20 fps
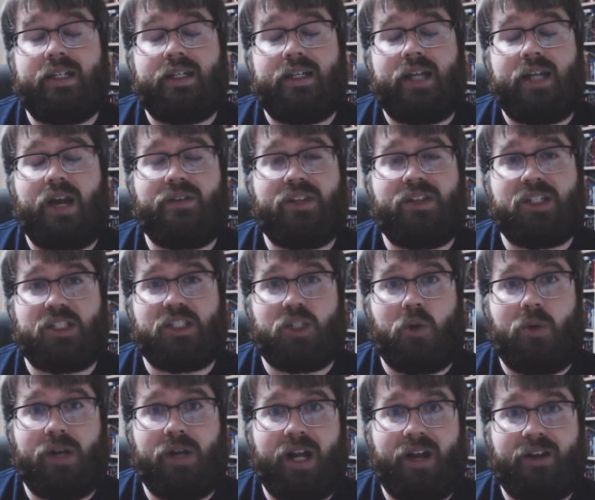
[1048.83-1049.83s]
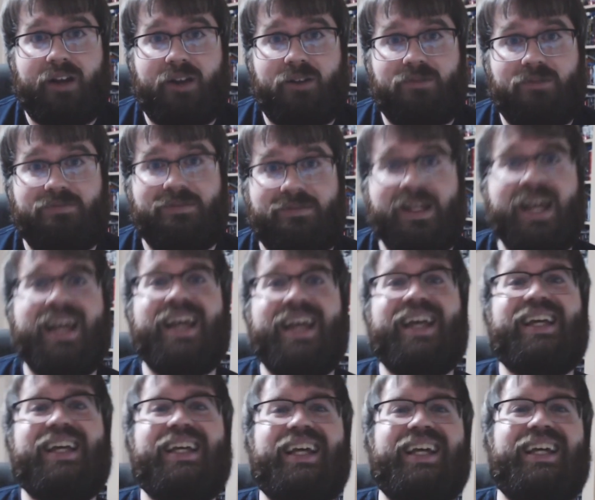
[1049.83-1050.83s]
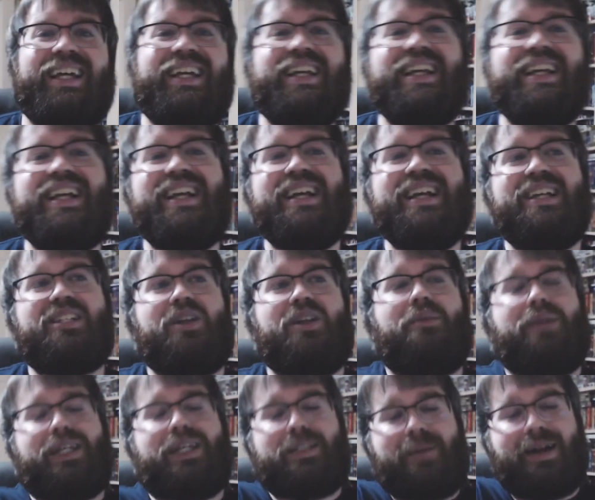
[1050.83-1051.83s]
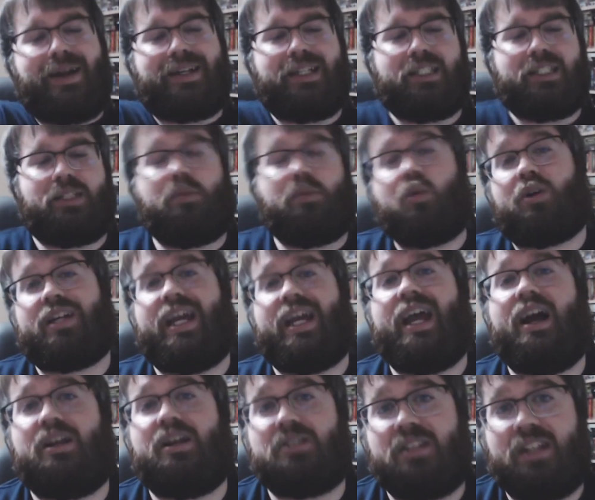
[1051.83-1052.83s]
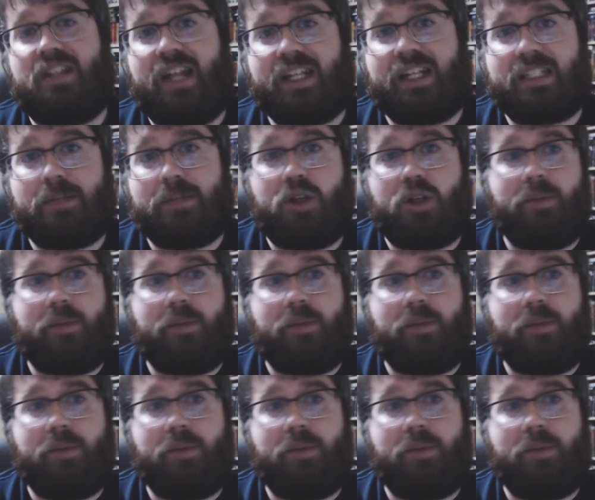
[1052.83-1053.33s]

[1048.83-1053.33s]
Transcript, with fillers: everything's just going downhill. So I'm expecting some more chaos in the next episode.